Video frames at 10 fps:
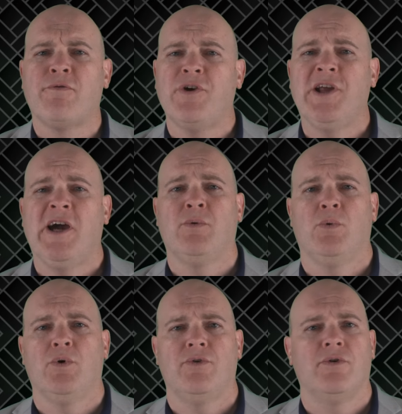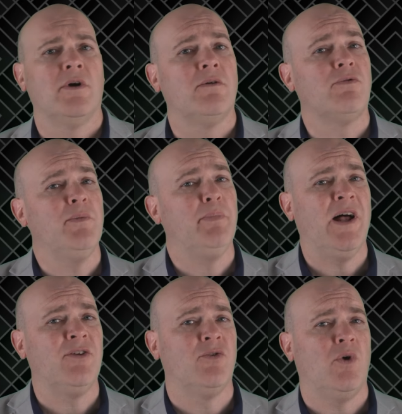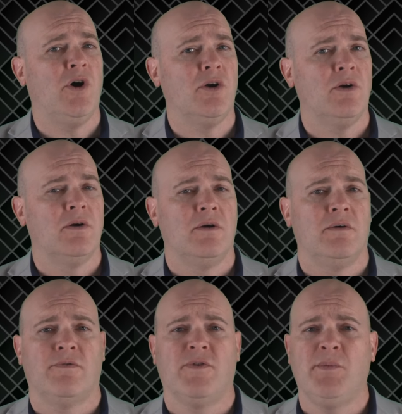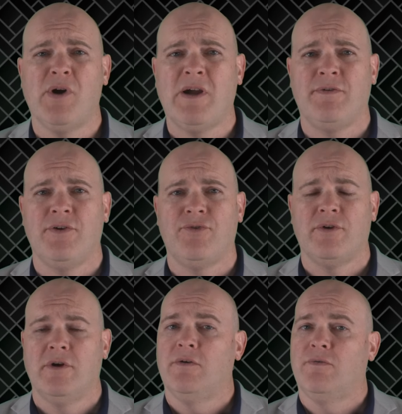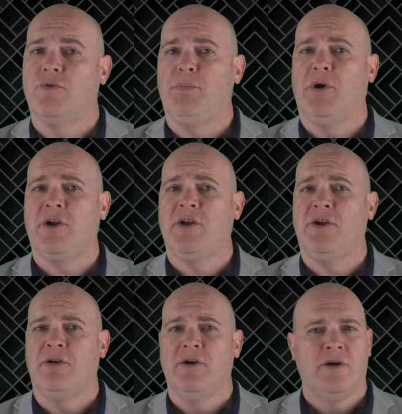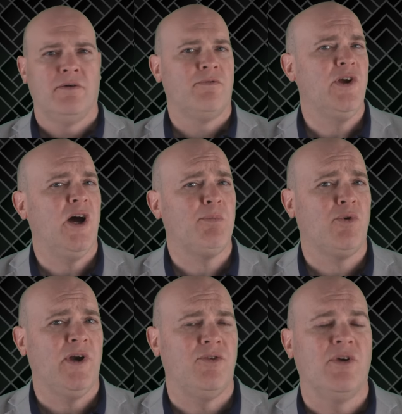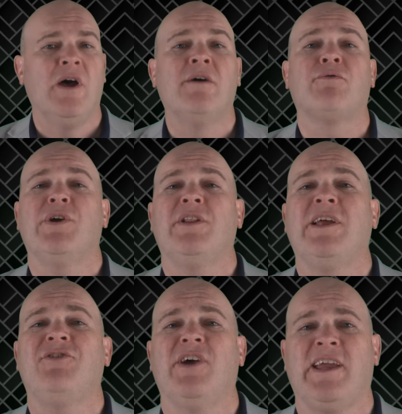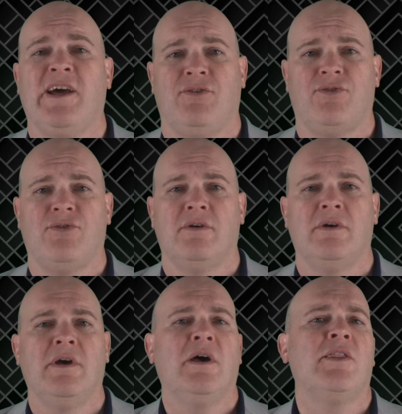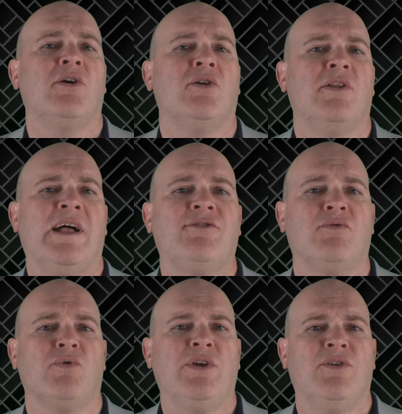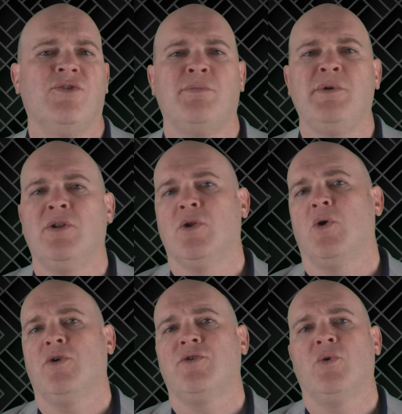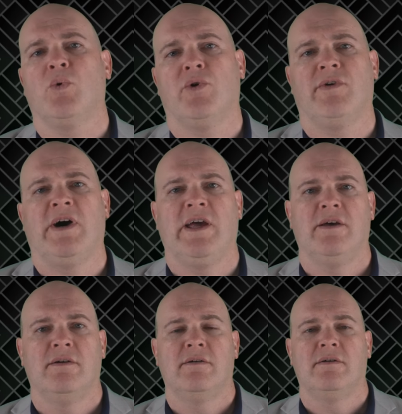free night awards, free bottles of water, free breakfasts, free parking, free upgrades, free late checkouts. There are lots of reasons to be loyal to the World of Hyatt.